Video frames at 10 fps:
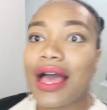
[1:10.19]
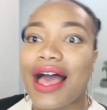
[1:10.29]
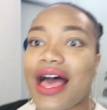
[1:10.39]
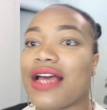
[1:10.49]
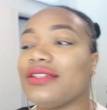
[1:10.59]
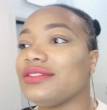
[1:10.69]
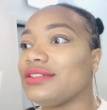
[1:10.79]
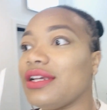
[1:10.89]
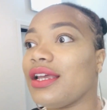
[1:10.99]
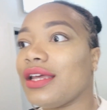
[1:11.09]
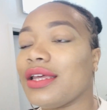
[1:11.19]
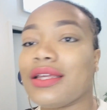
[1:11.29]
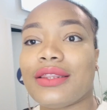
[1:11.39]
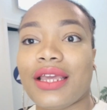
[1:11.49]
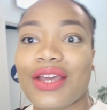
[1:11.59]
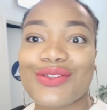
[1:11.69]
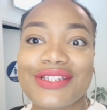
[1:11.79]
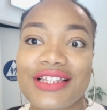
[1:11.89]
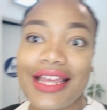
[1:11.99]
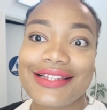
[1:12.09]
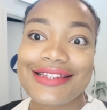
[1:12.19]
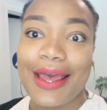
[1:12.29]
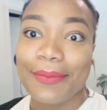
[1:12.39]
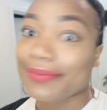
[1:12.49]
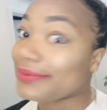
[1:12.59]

And then go to the next step.